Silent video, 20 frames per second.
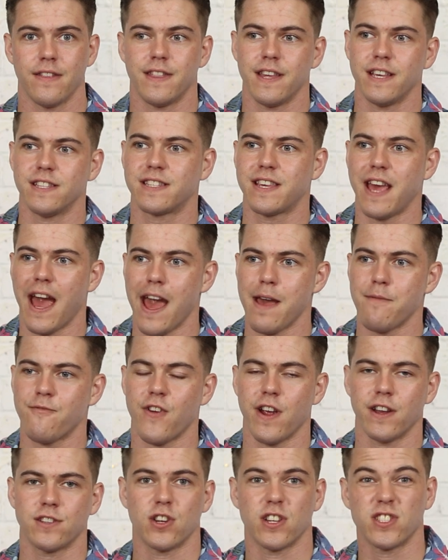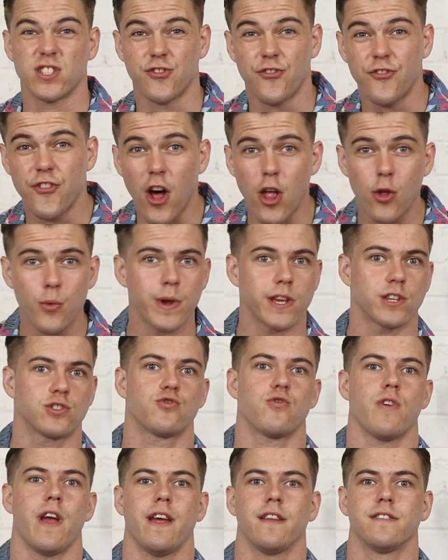These game franchises following
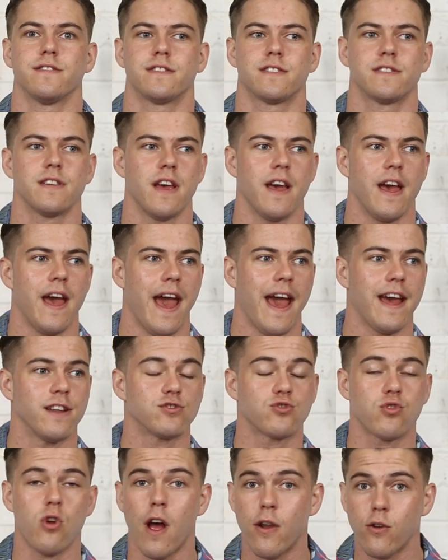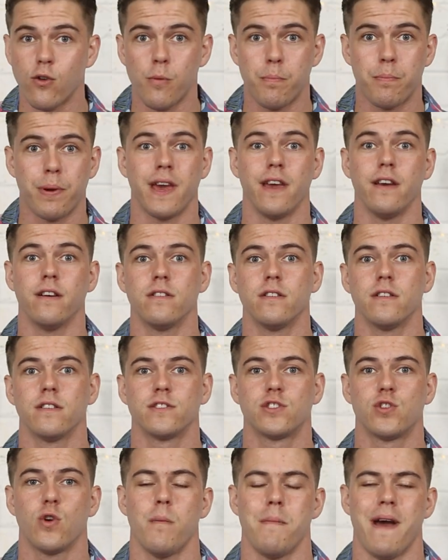trends and trying to appeal
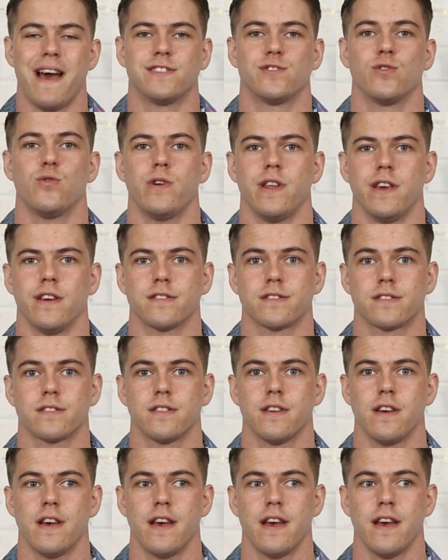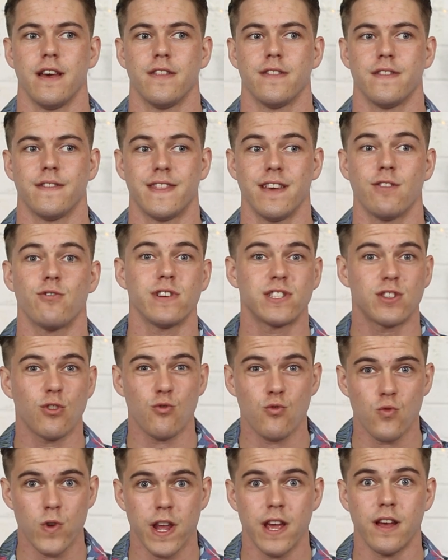to a mass audience. There is a
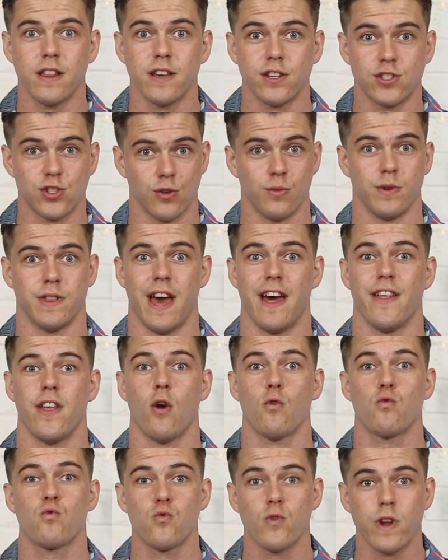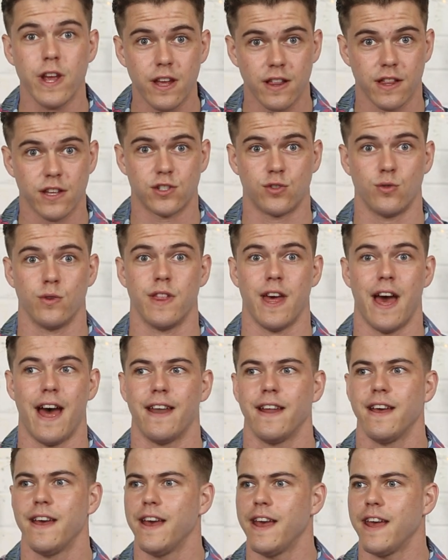real issue with that,
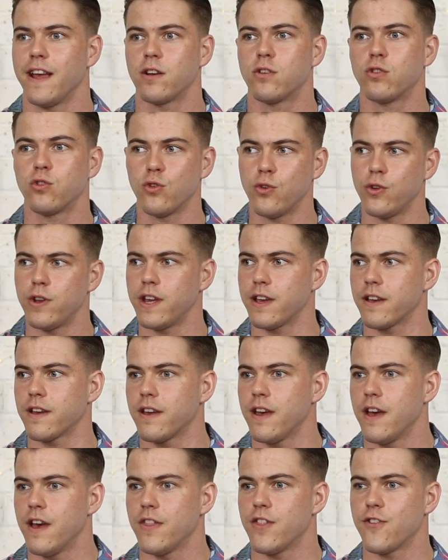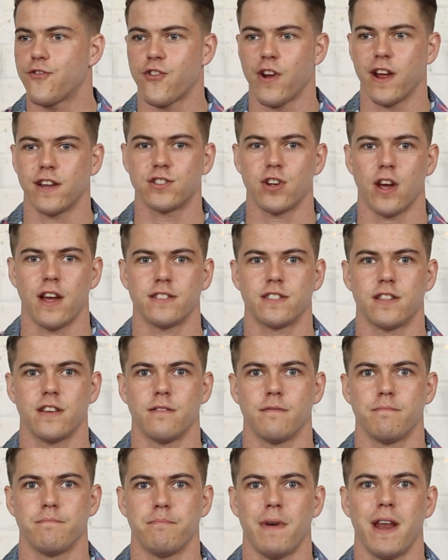including the franchise
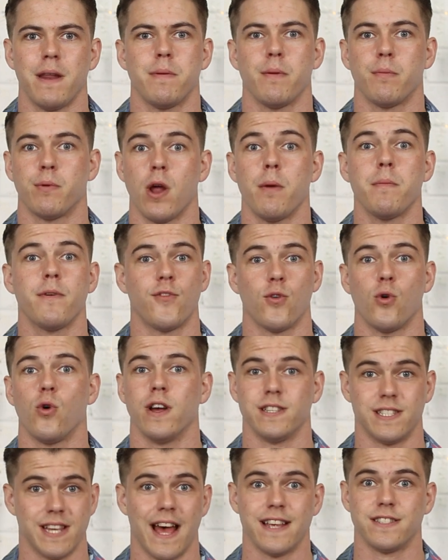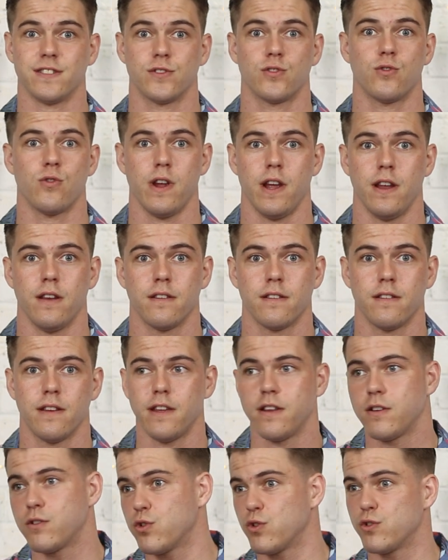that many people know me for, Assassin's Creed.
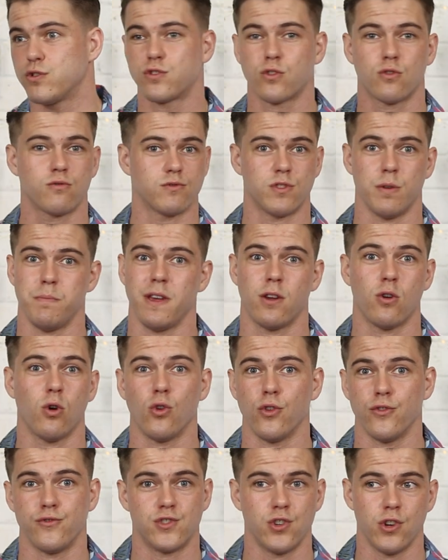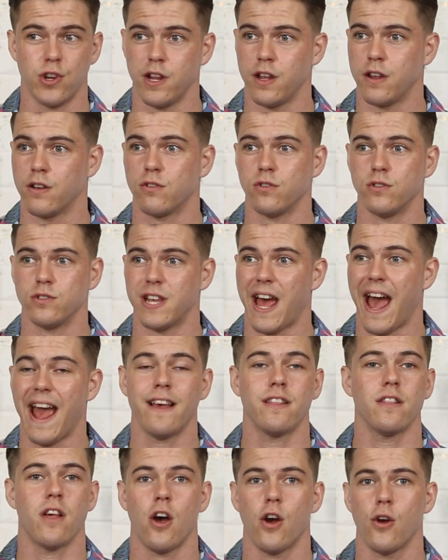Includes, to me, Call of Duty, includes
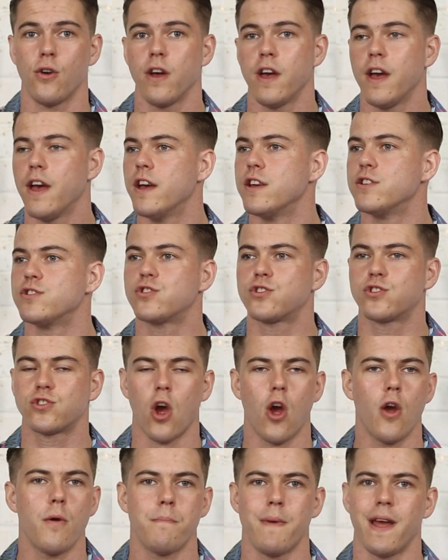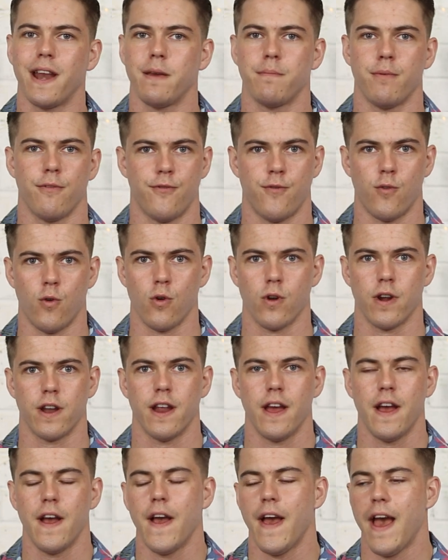Halo, so many before
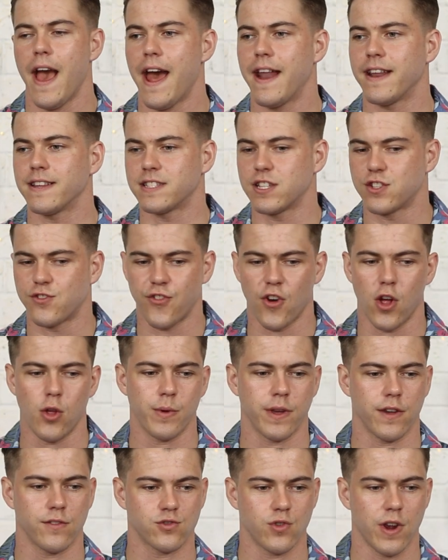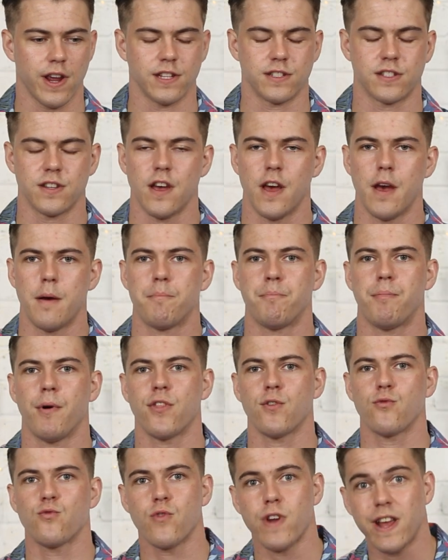it, and it's this following of trends.
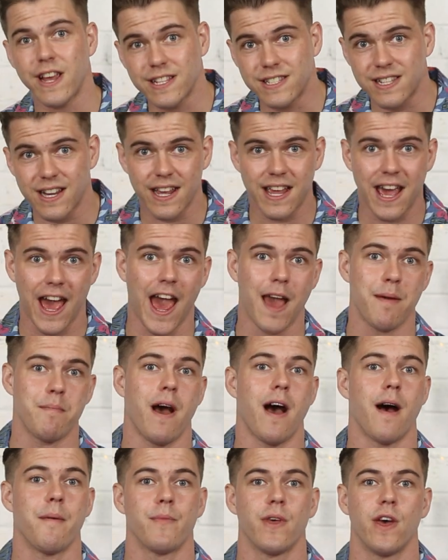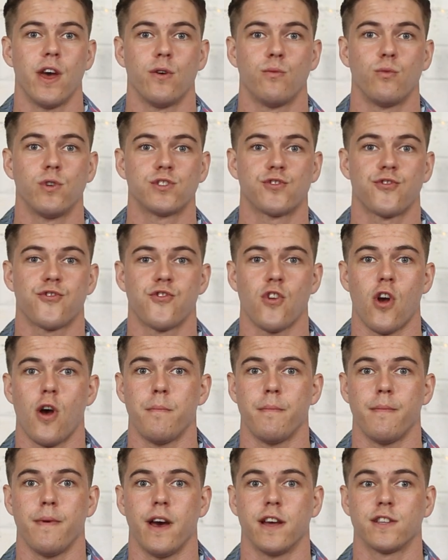But the reason it came up was
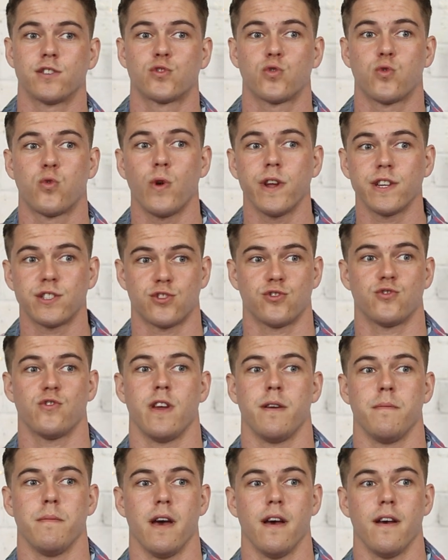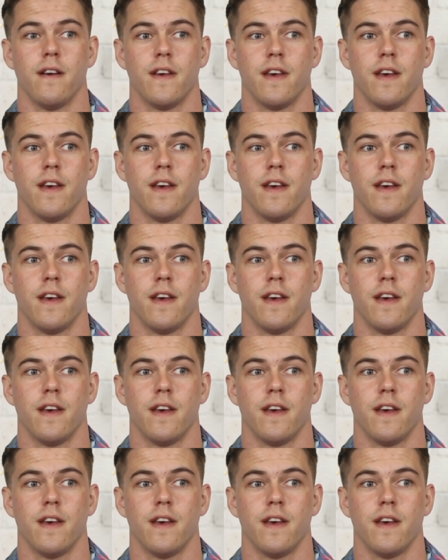from a Twitch streamer.